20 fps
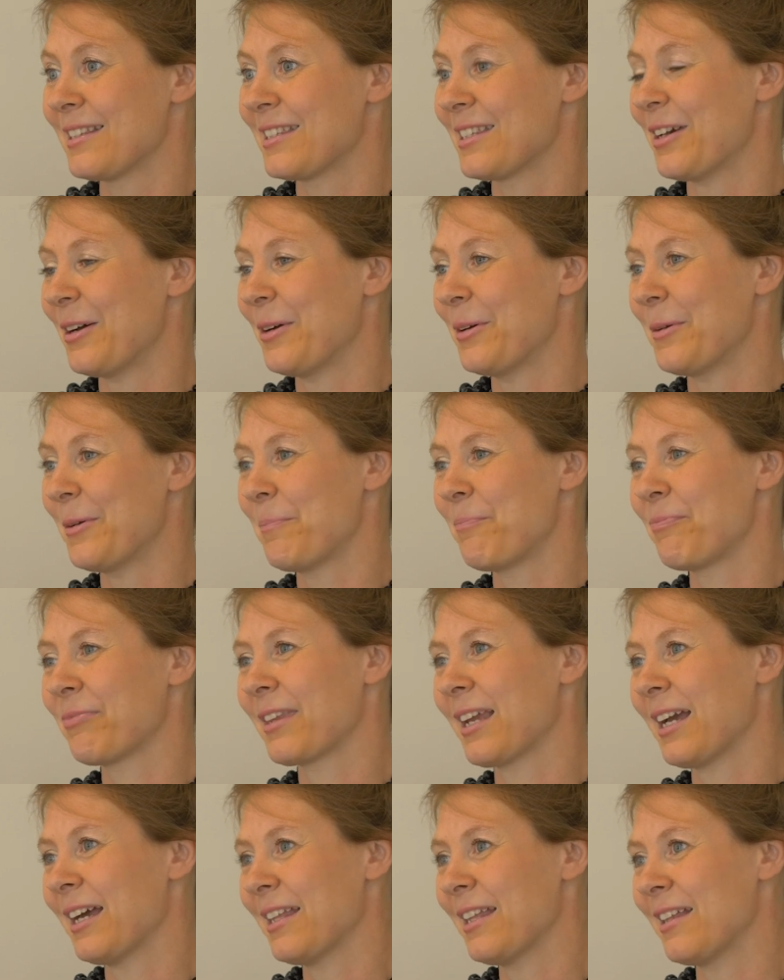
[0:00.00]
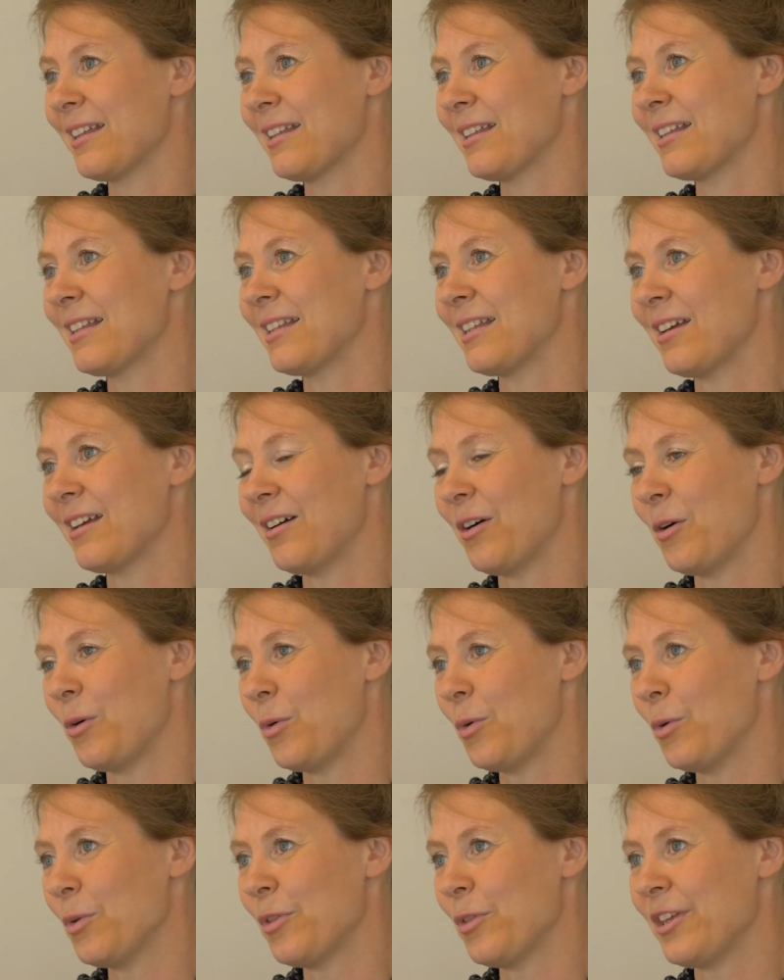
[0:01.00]
So
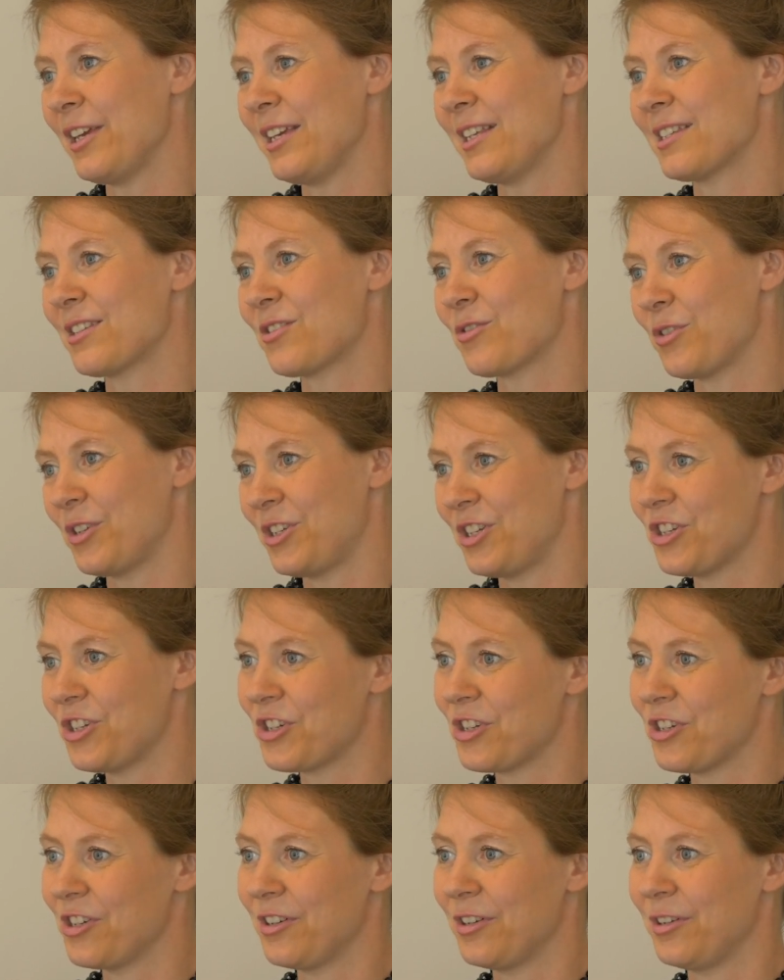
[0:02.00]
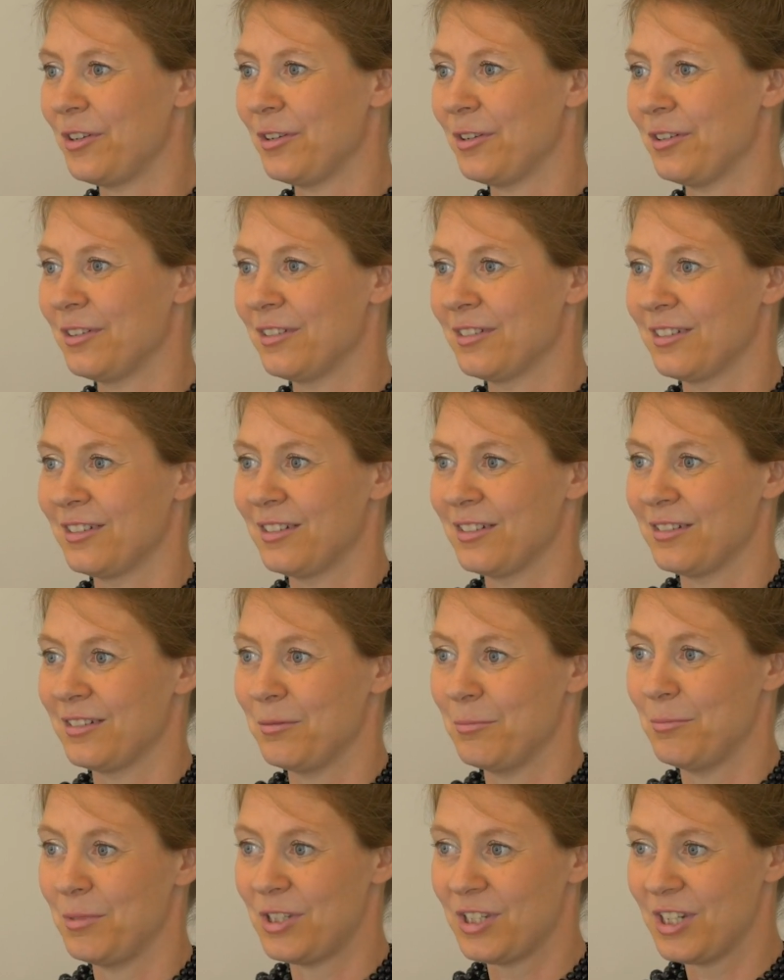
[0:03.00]
all these traditional
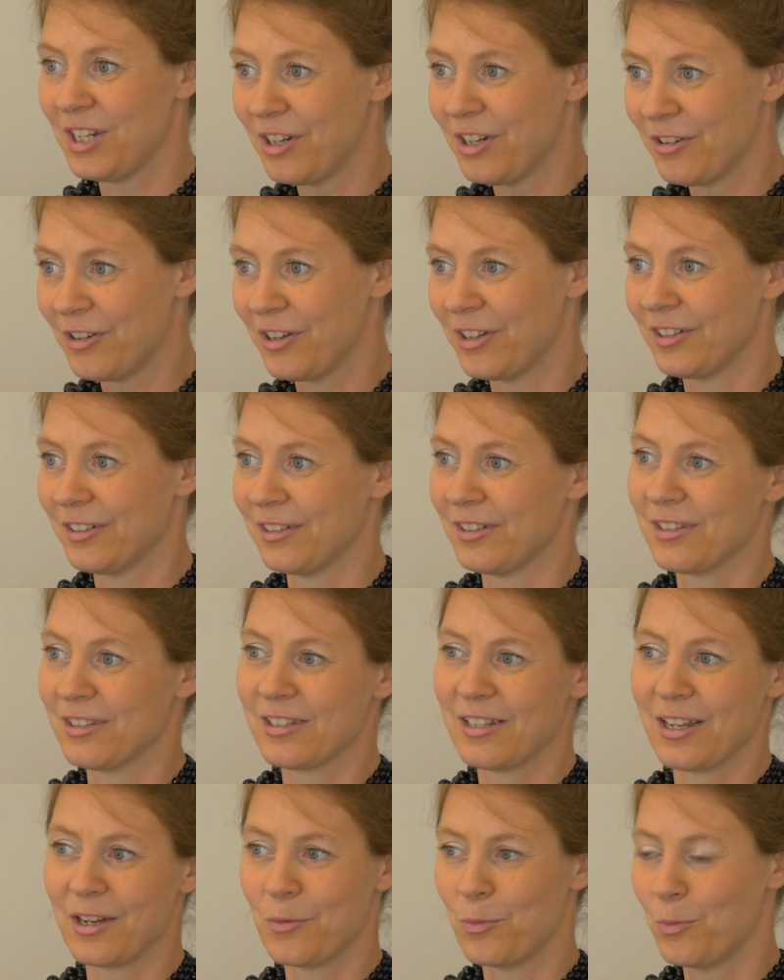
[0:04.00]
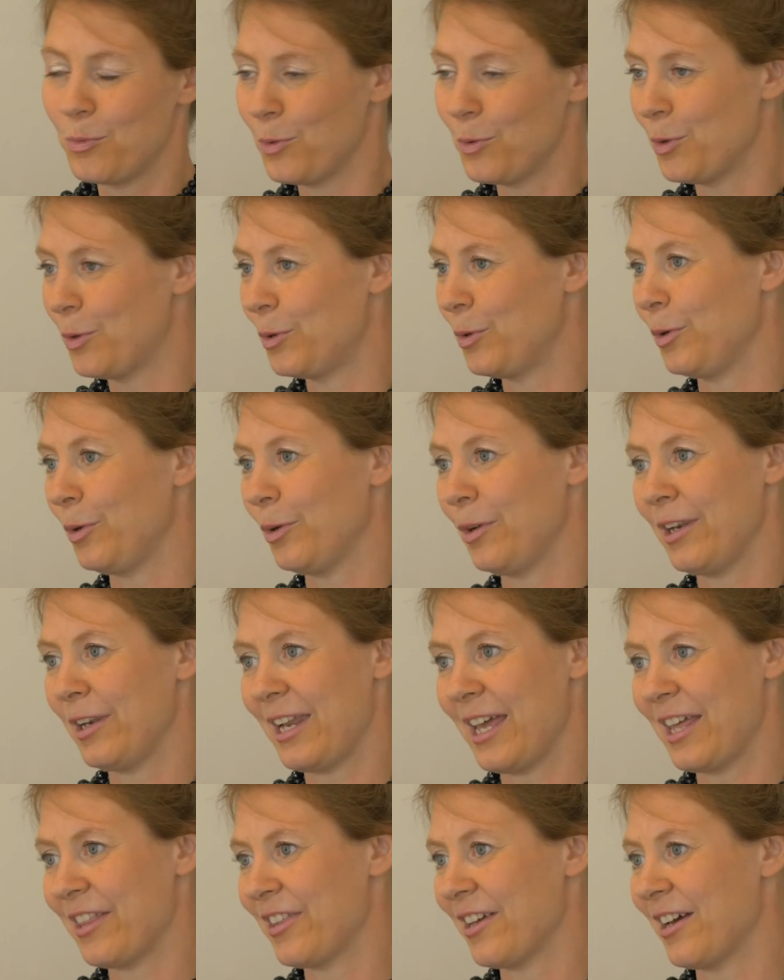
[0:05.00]
materials like
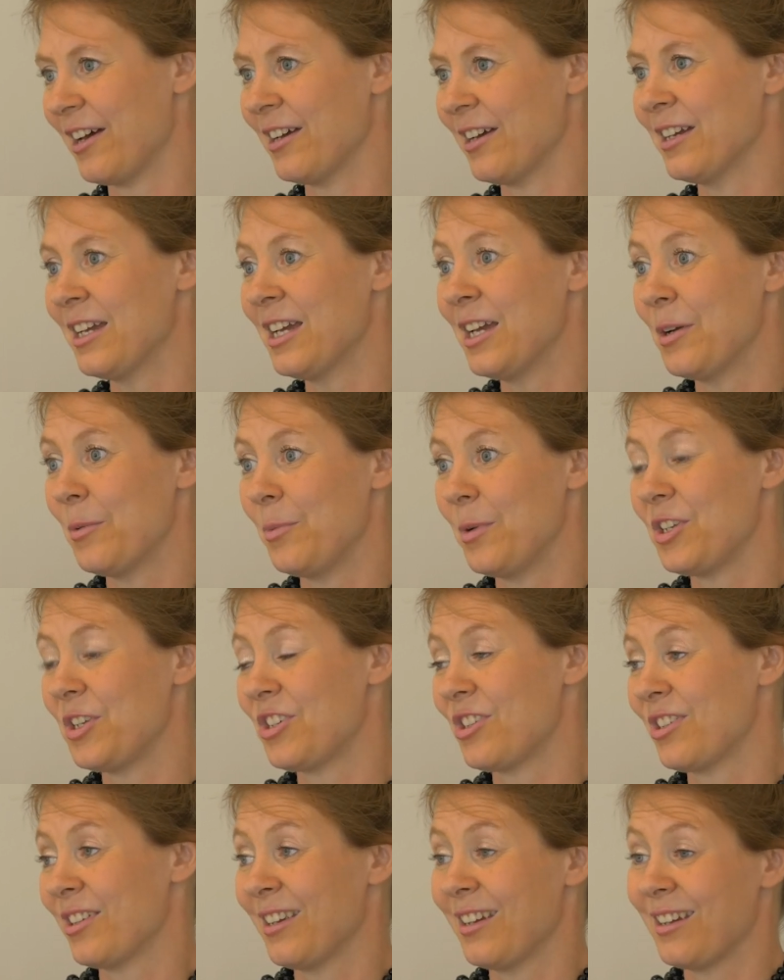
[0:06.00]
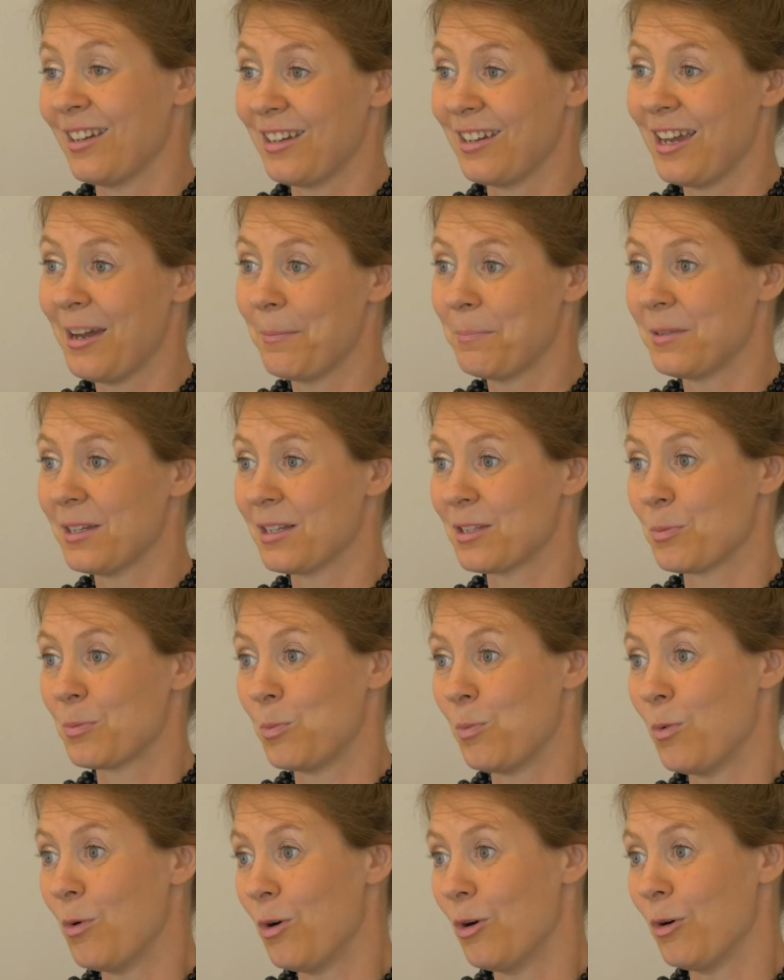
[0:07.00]
wool, leather, which kept us
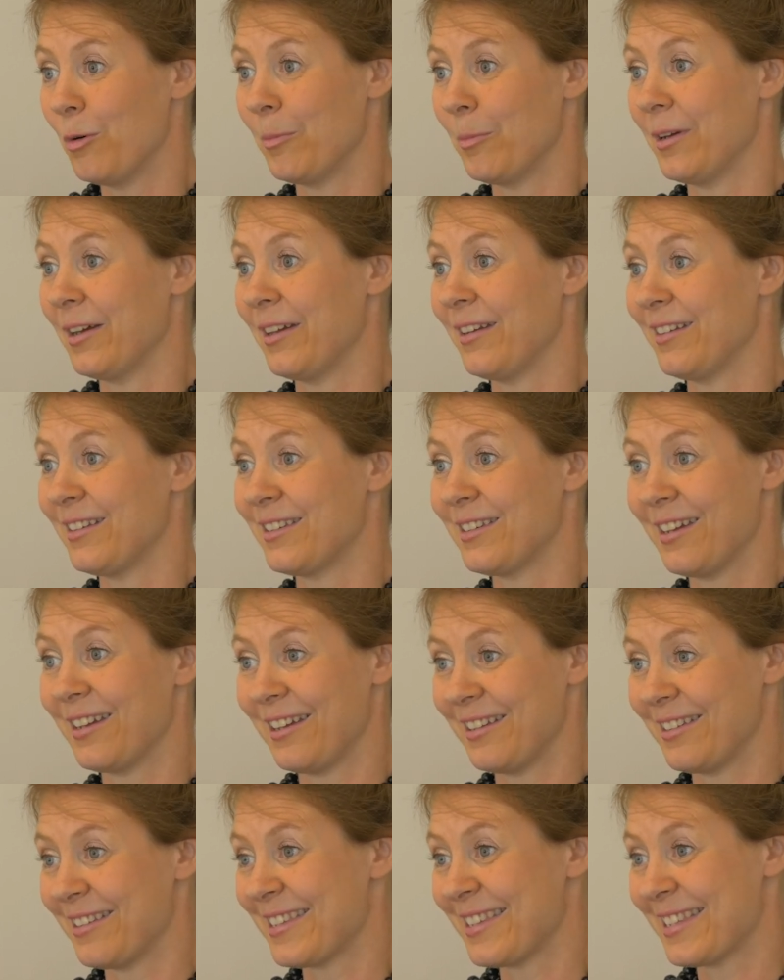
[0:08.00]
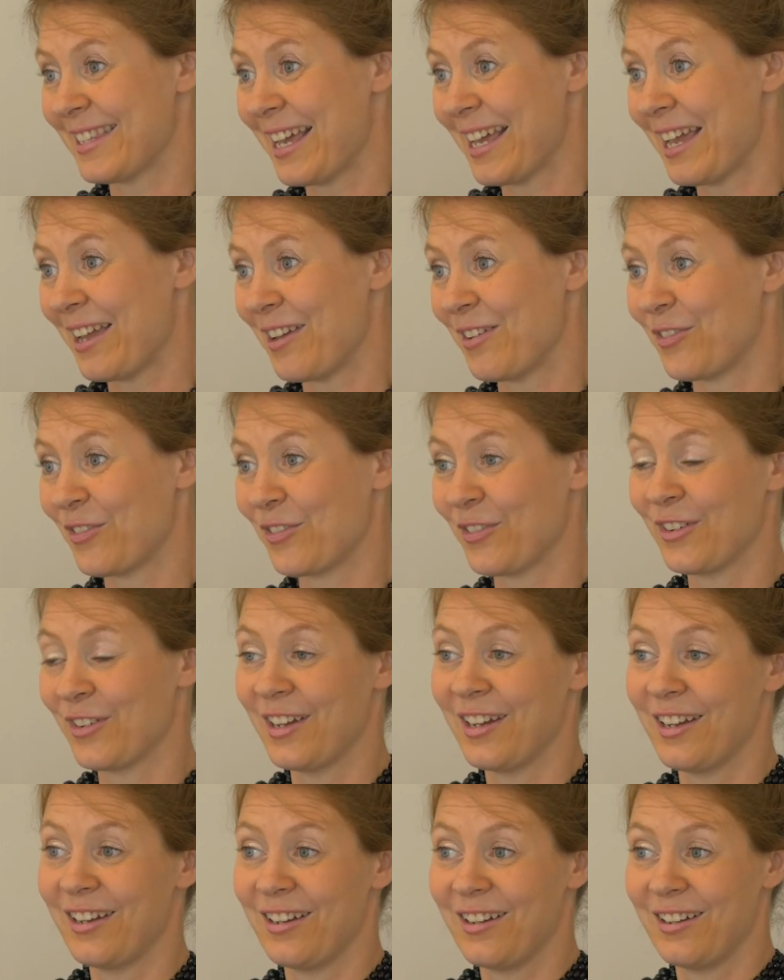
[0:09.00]
warm and safe
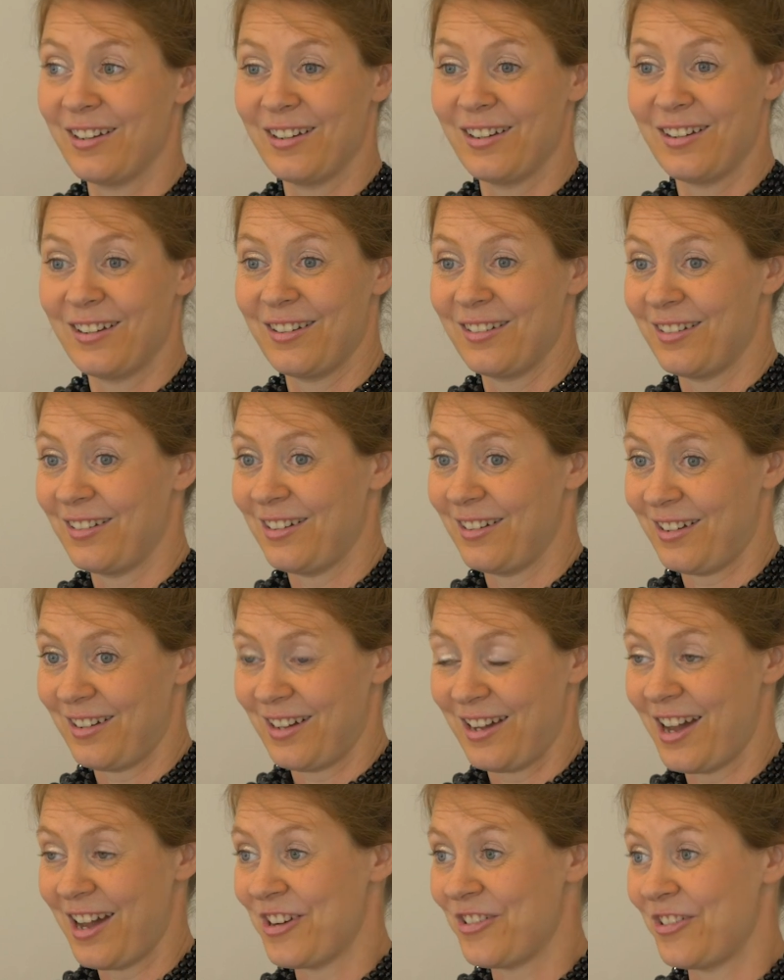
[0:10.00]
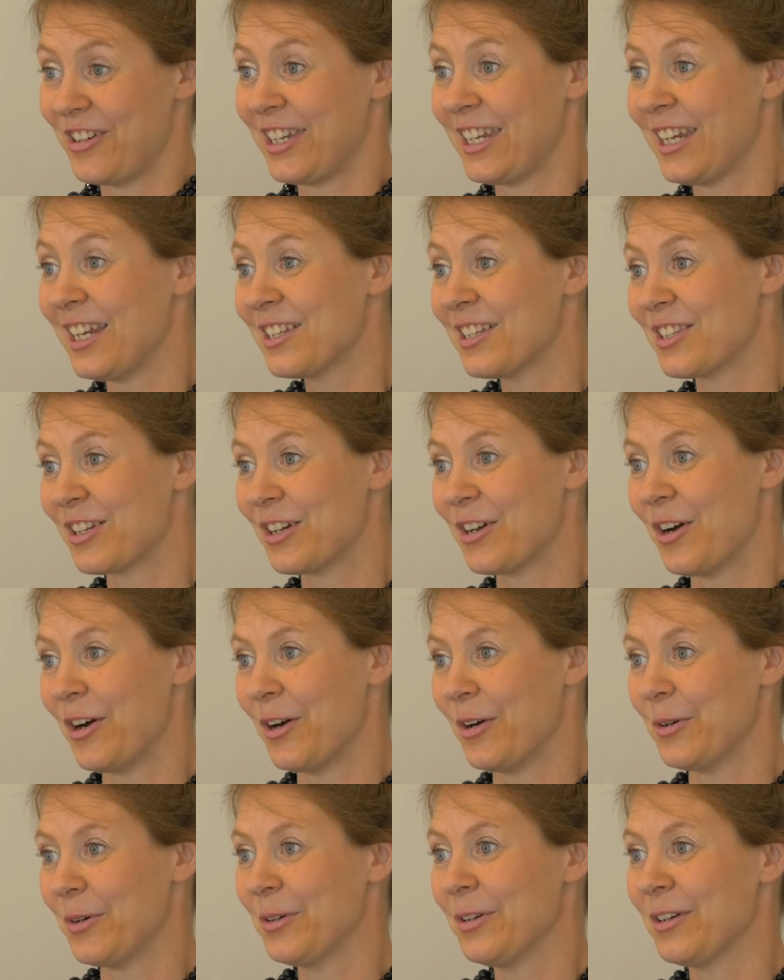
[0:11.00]
100 years
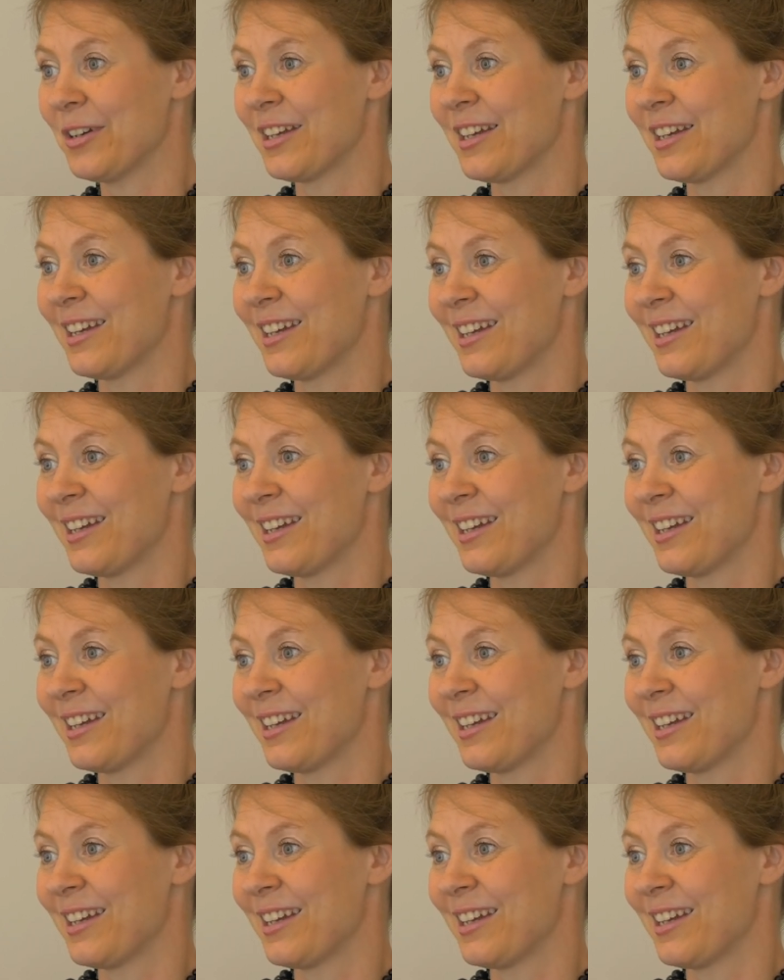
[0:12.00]
ago,